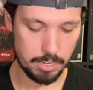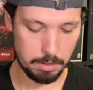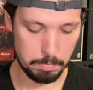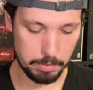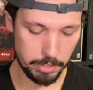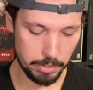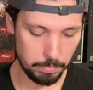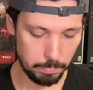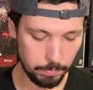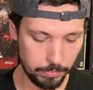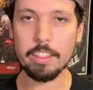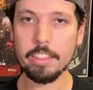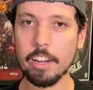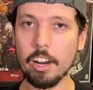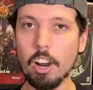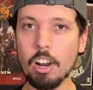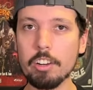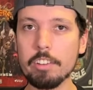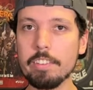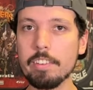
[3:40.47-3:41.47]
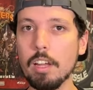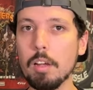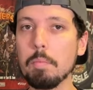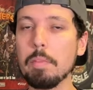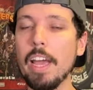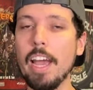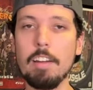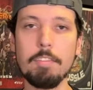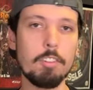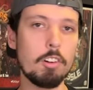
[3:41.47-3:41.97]
I mean, there are some
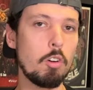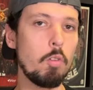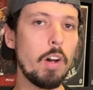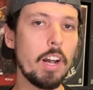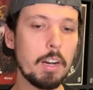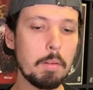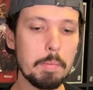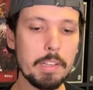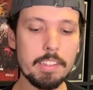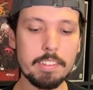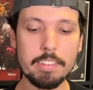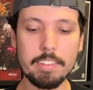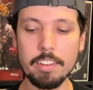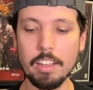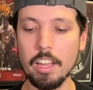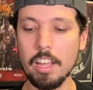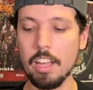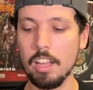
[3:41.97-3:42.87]
that have requirements,